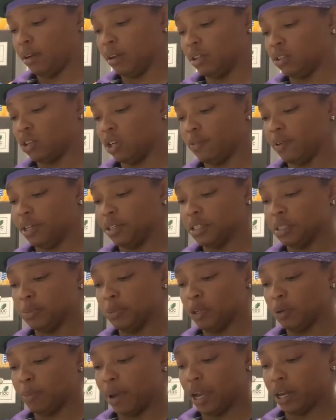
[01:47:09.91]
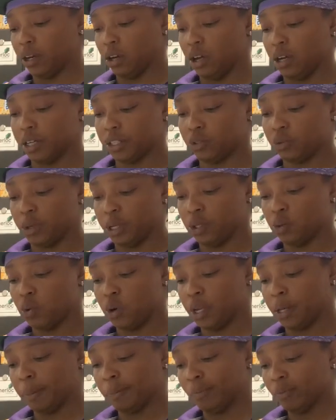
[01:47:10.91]
I started reading this book back in August
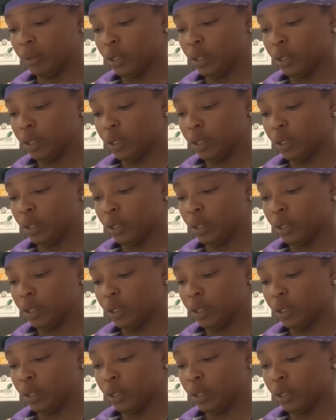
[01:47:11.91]
2020,